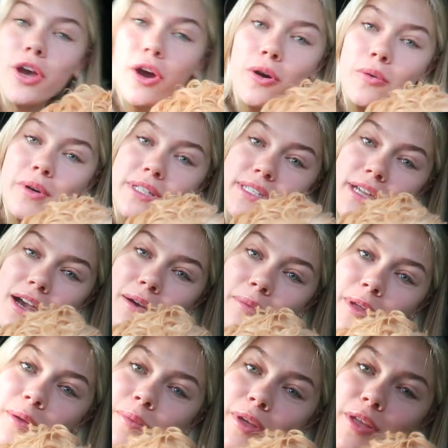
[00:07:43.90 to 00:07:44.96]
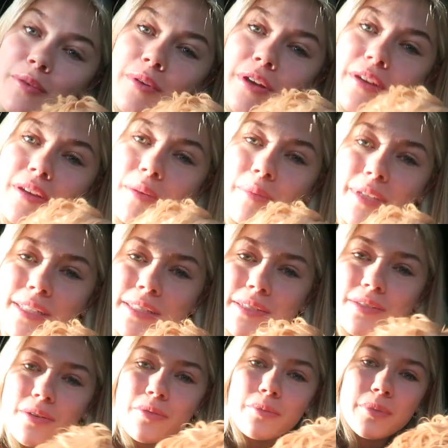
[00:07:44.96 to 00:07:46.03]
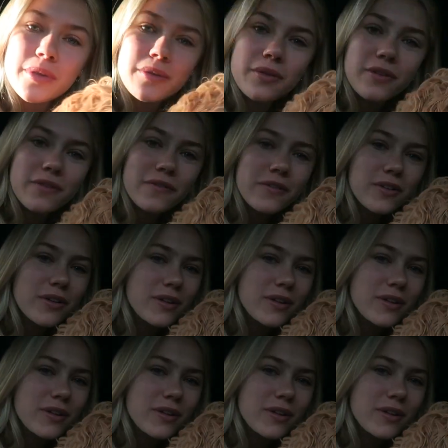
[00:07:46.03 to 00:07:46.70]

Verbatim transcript: know what's coming, but you are gonna be so beautiful.